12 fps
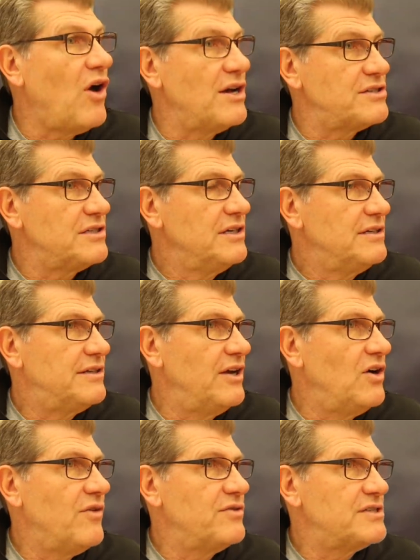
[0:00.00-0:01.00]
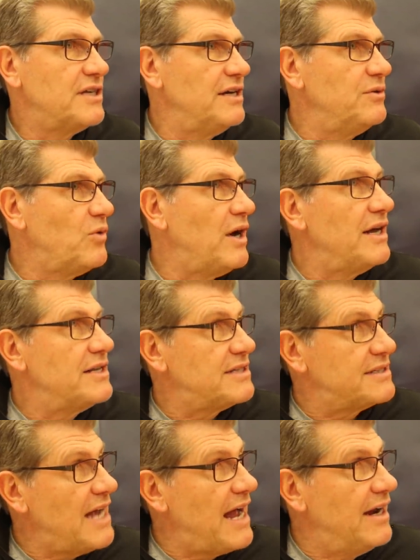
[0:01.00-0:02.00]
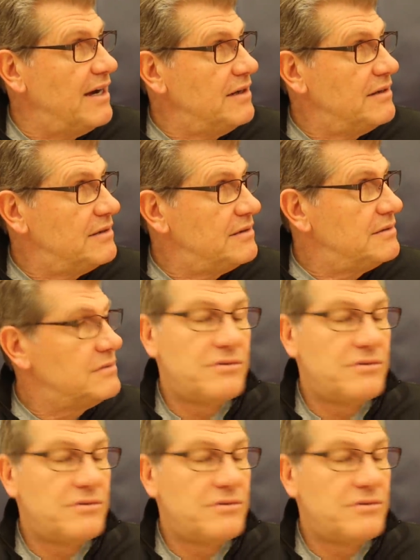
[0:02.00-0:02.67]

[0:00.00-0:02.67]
loss, then all of a sudden what? It's a tie, huh? Right.